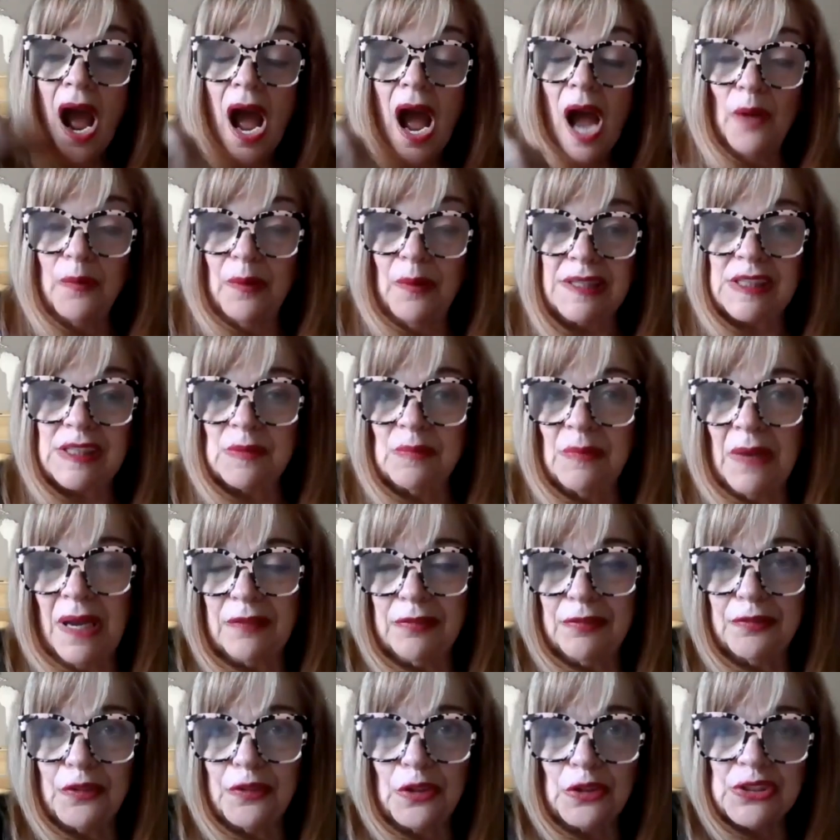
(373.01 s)
I went to my
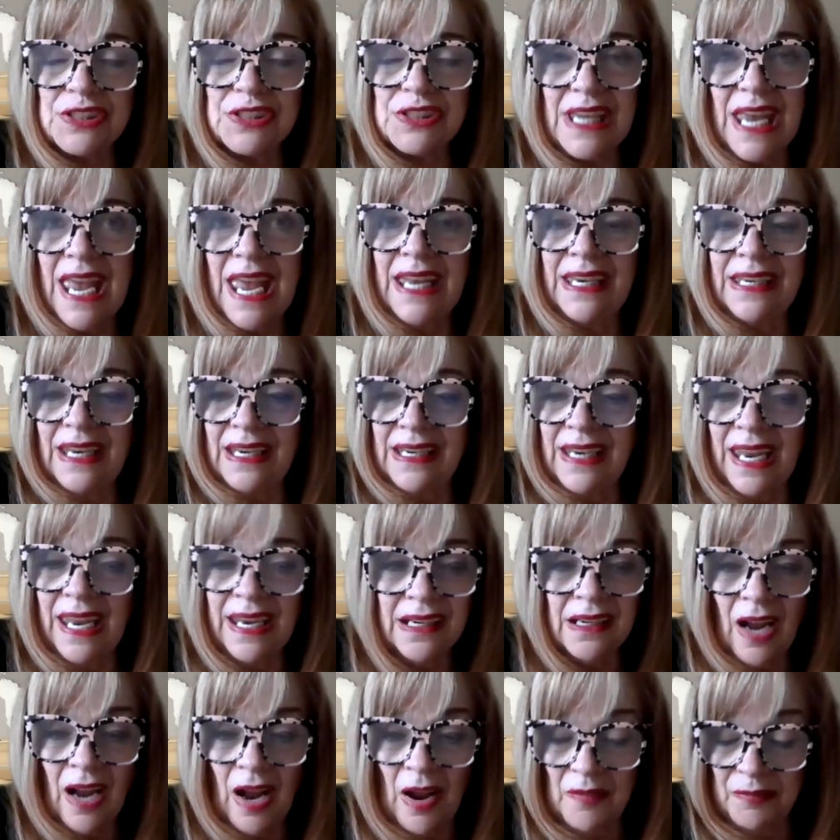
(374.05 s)
first NNA
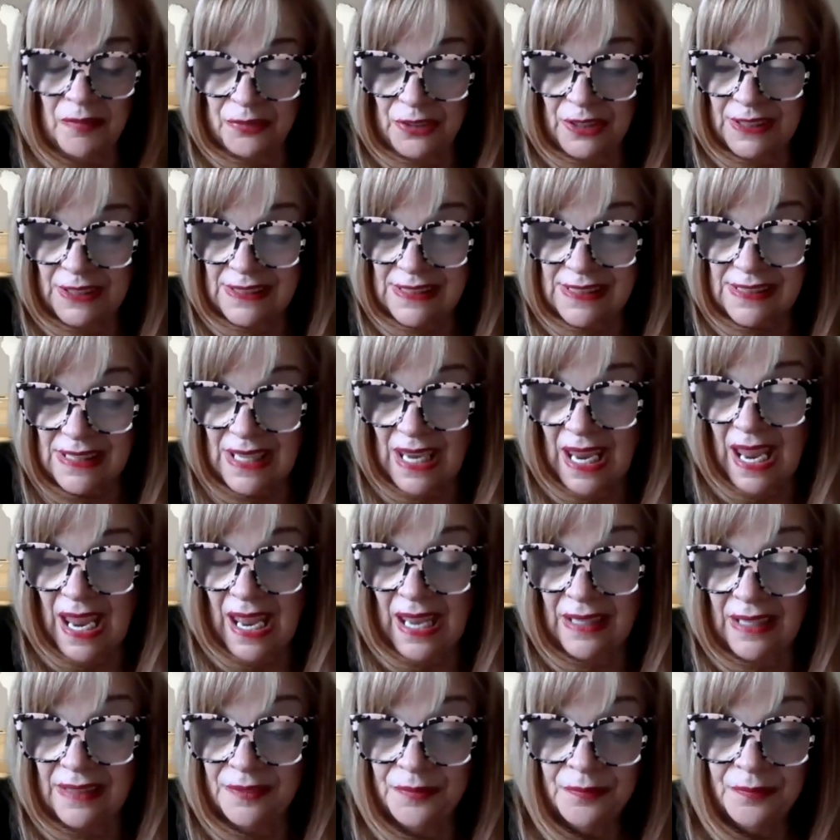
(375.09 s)
conference,
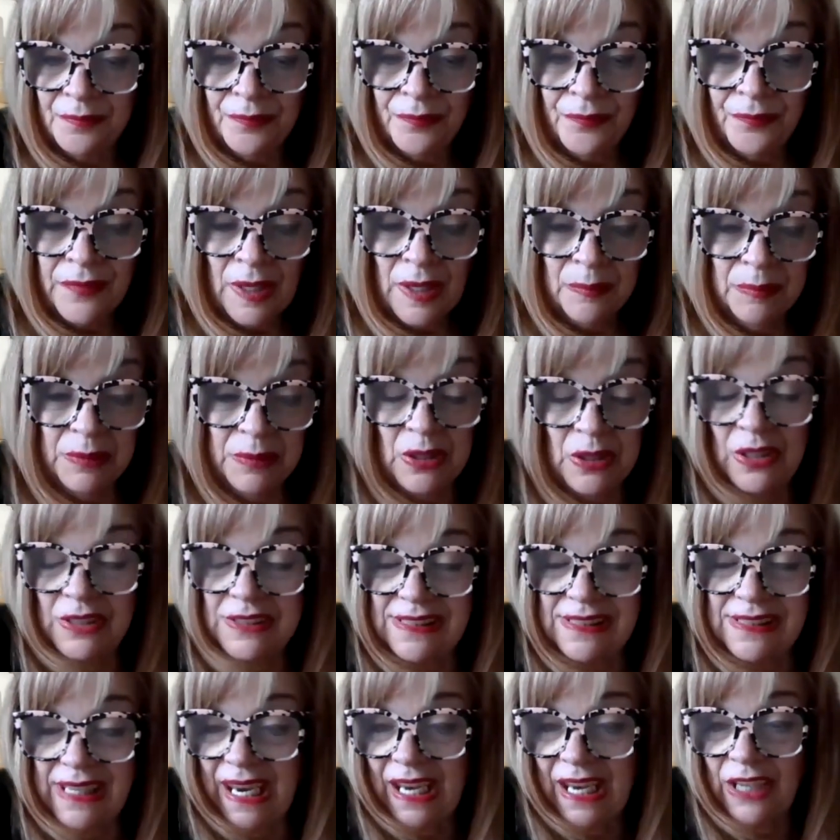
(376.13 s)
and because
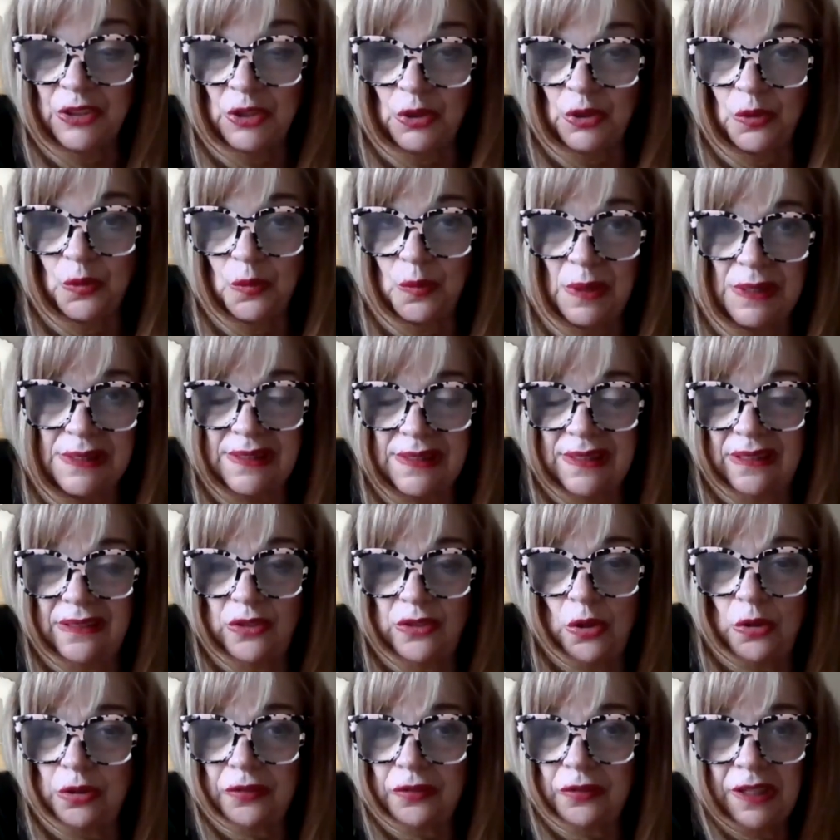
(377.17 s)
Daniel was the
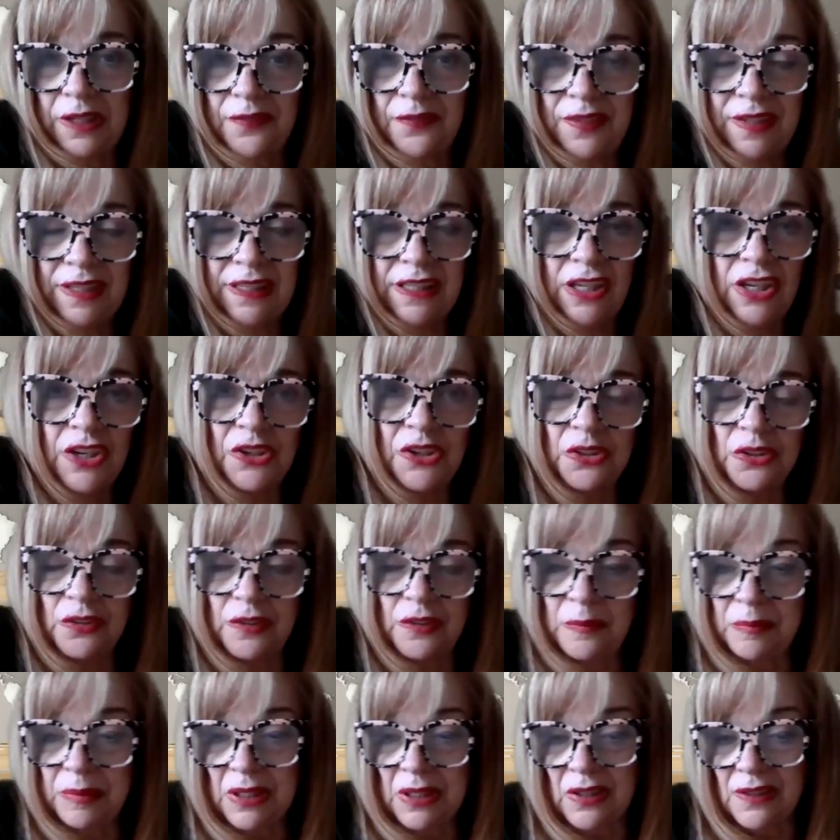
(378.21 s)
Notary of the Year,
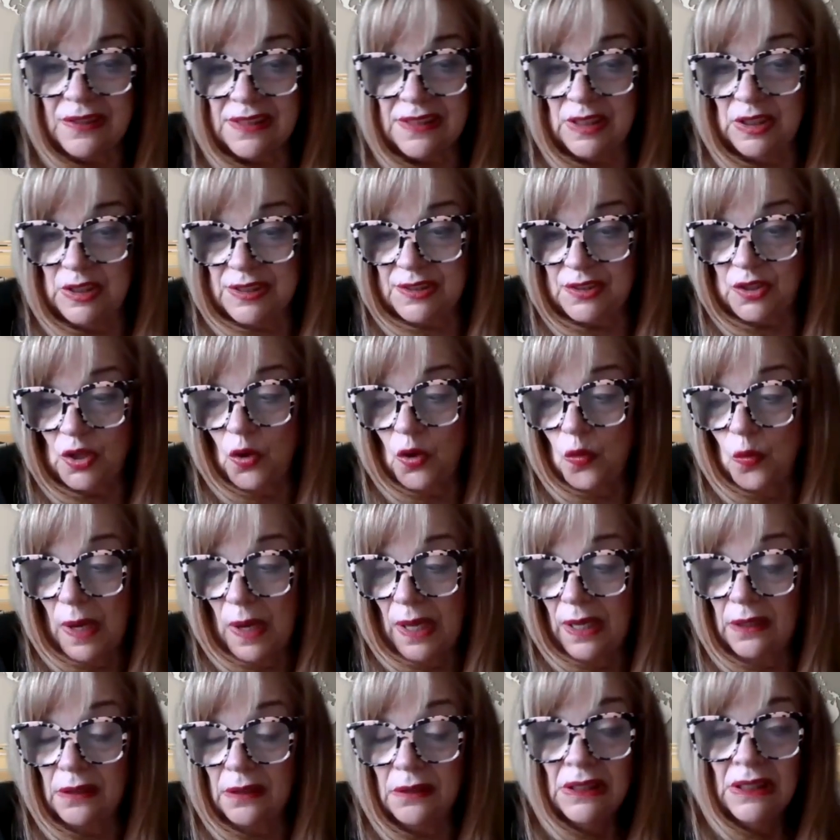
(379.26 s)
and because he's so
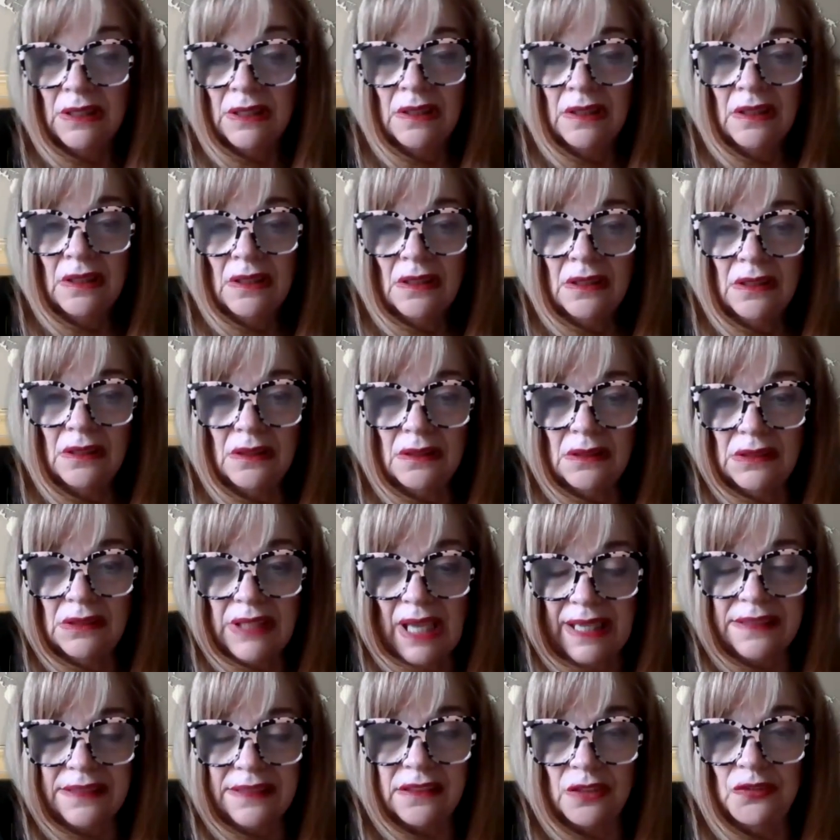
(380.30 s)
well
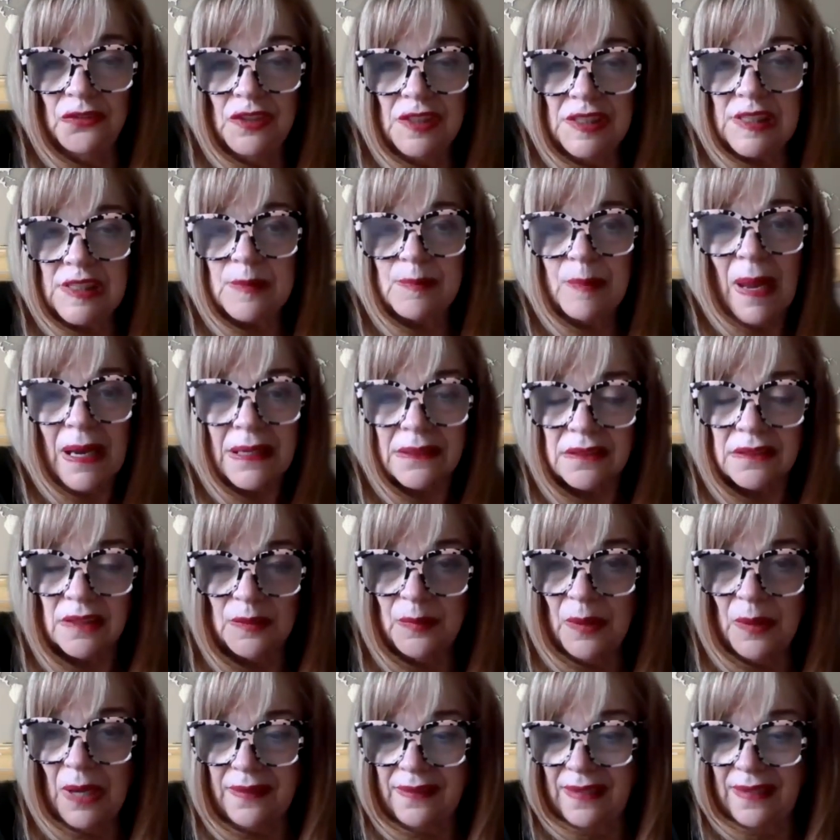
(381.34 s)
liked and respected
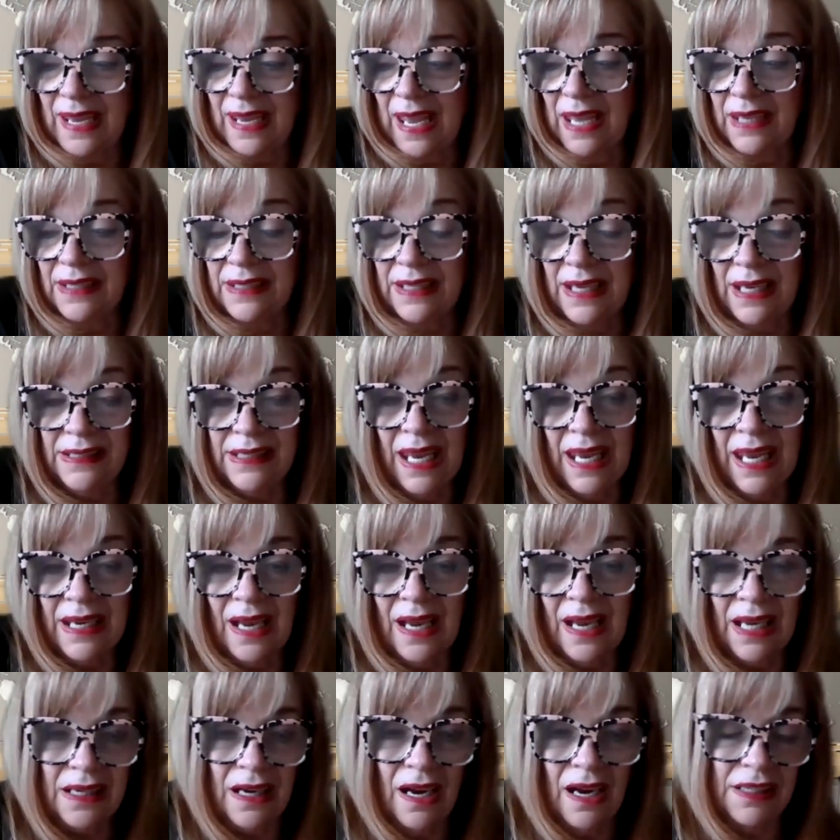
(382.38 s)
by the NNA,
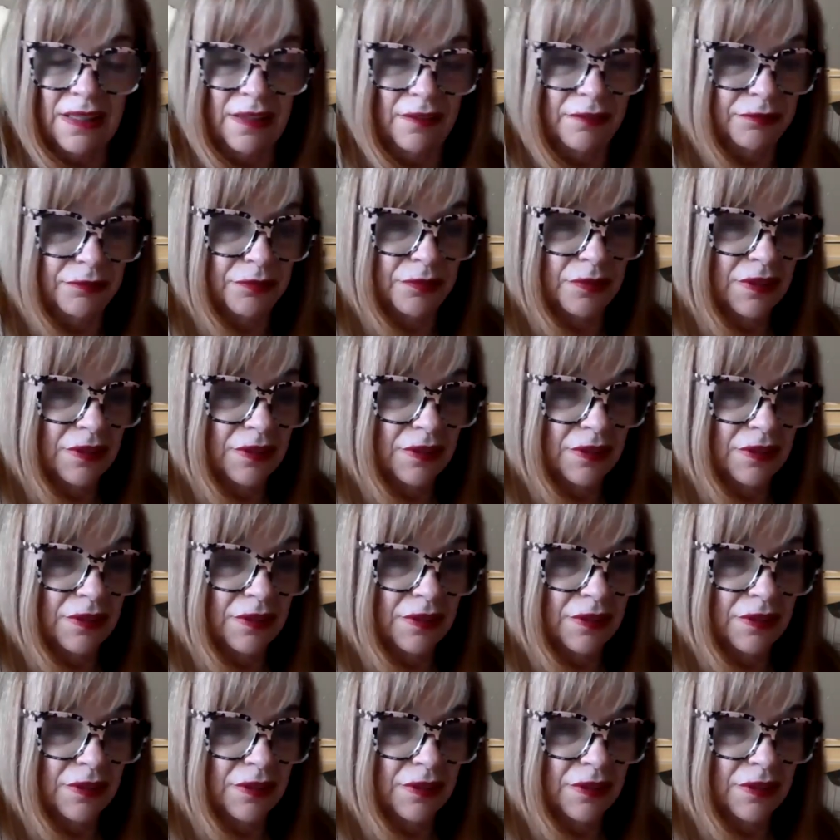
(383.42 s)
I kind of